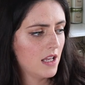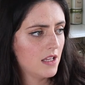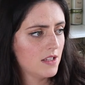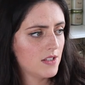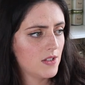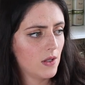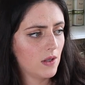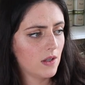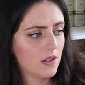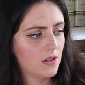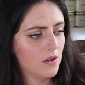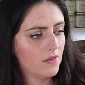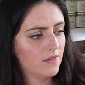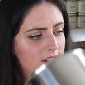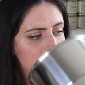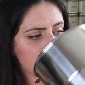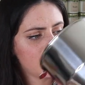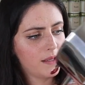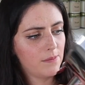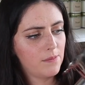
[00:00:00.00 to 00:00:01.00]
So you can
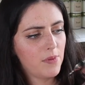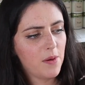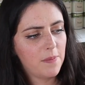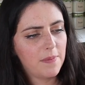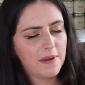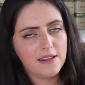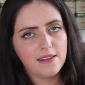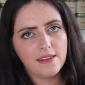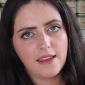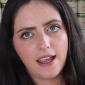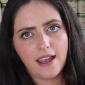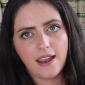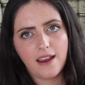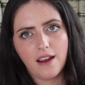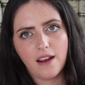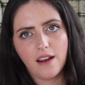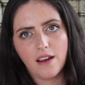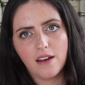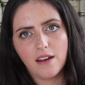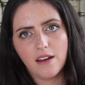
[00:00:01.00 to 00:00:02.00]
obviously pop it in
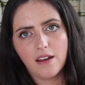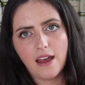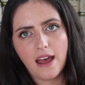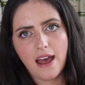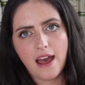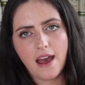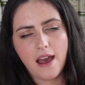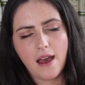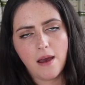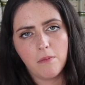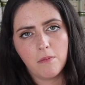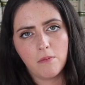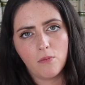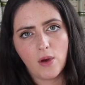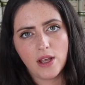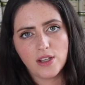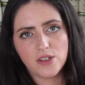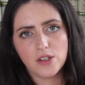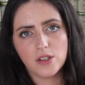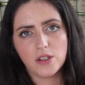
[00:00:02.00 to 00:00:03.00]
there
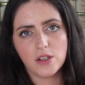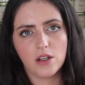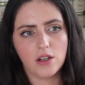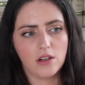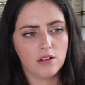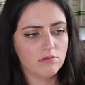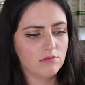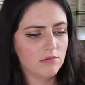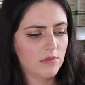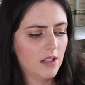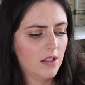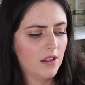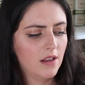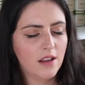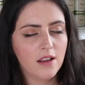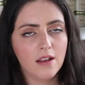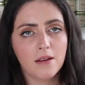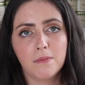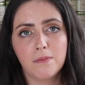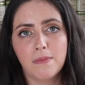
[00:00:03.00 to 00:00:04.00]
whilst you're
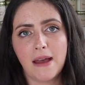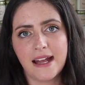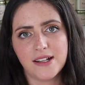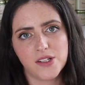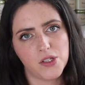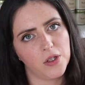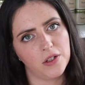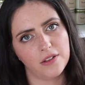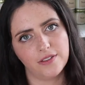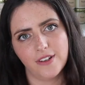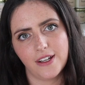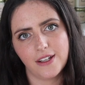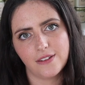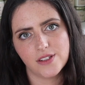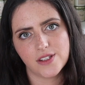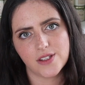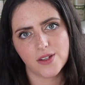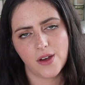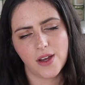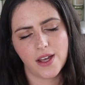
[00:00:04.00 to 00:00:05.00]
adding your
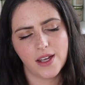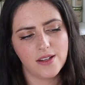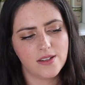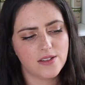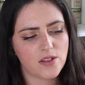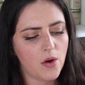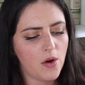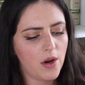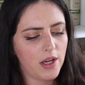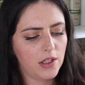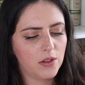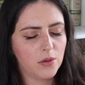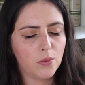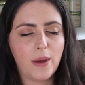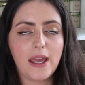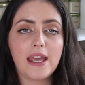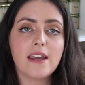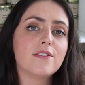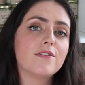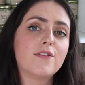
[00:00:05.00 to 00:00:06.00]
fragrance oils, or you're
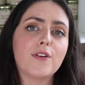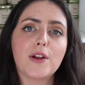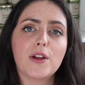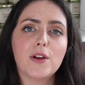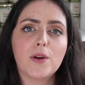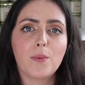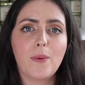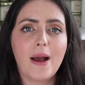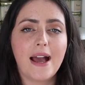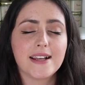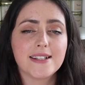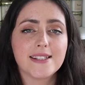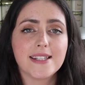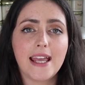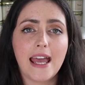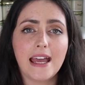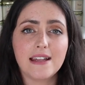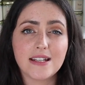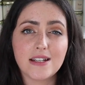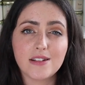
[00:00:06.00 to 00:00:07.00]
waiting for your wax to
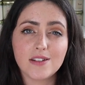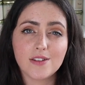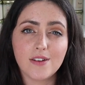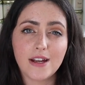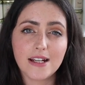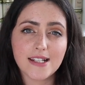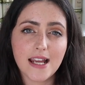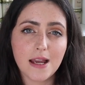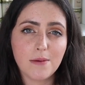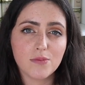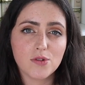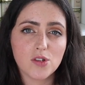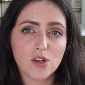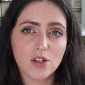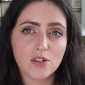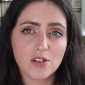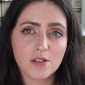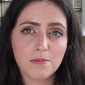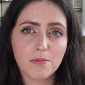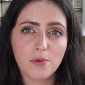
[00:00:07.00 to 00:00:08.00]
get down to the right
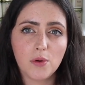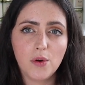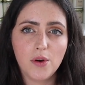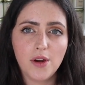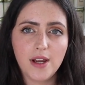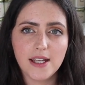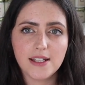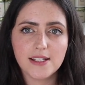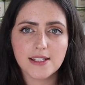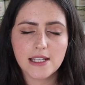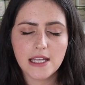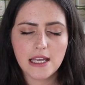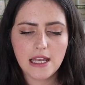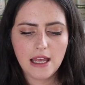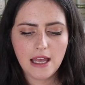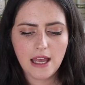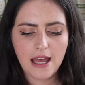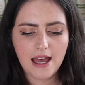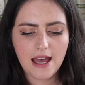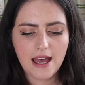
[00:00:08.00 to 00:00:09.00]
temperature to pour it.
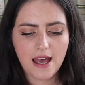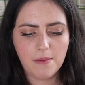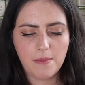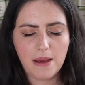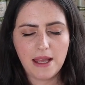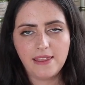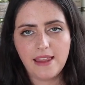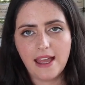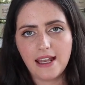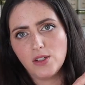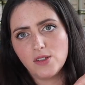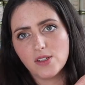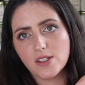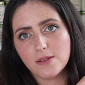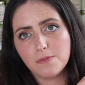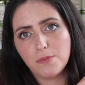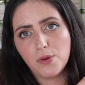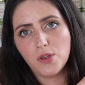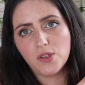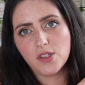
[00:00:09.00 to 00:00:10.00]
And then you
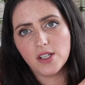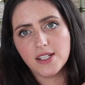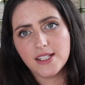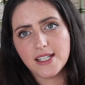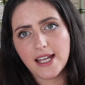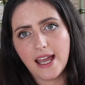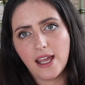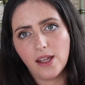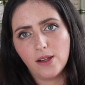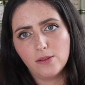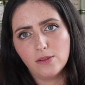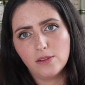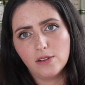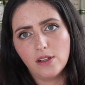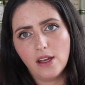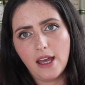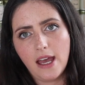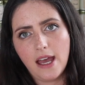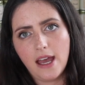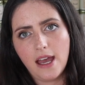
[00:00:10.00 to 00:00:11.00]
just push it
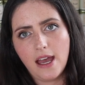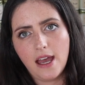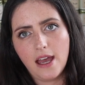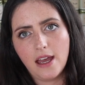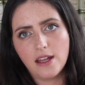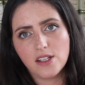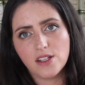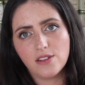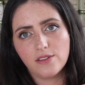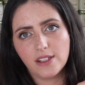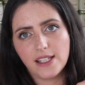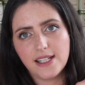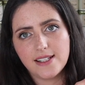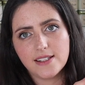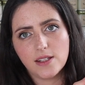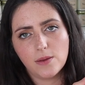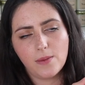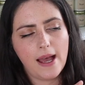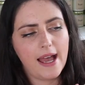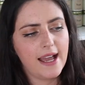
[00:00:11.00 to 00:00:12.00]
down to
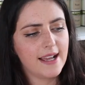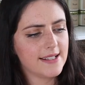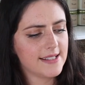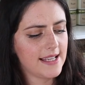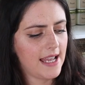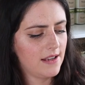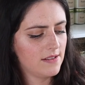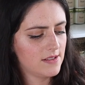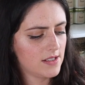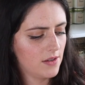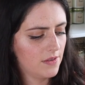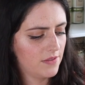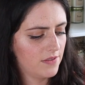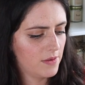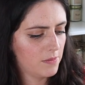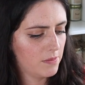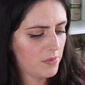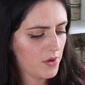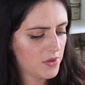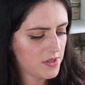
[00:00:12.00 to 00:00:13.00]
release the wax out of
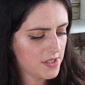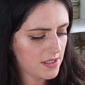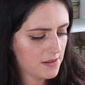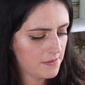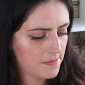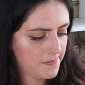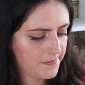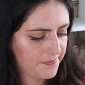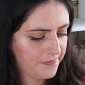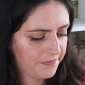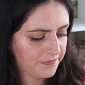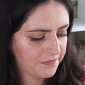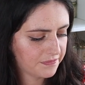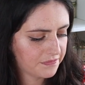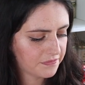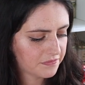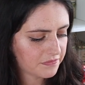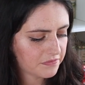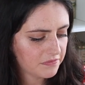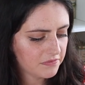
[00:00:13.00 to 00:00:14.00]
the bottom.
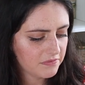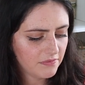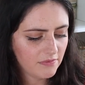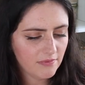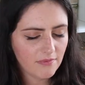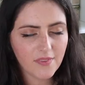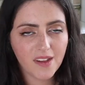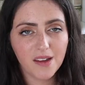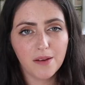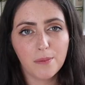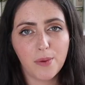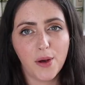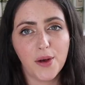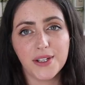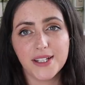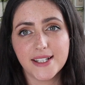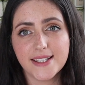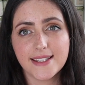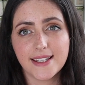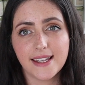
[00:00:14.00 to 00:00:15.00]
But
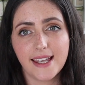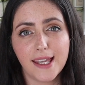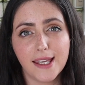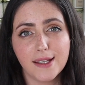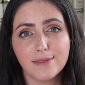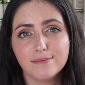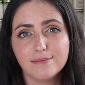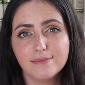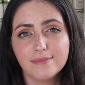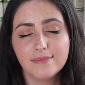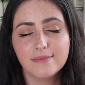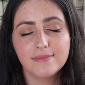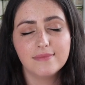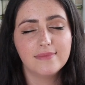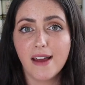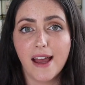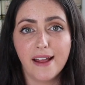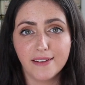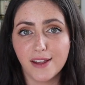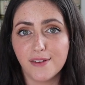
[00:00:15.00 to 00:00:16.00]
honestly,
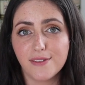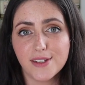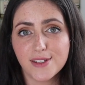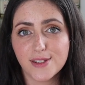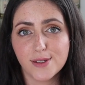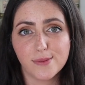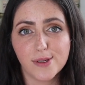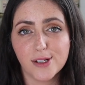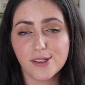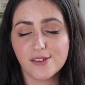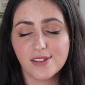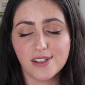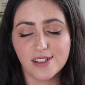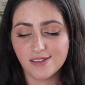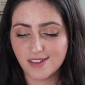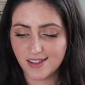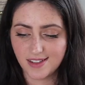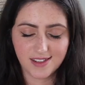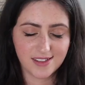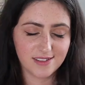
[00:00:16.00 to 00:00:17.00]
I love it so much.
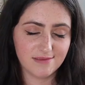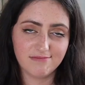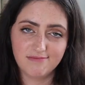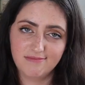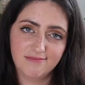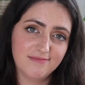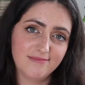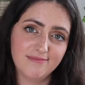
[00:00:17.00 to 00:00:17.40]
It's just...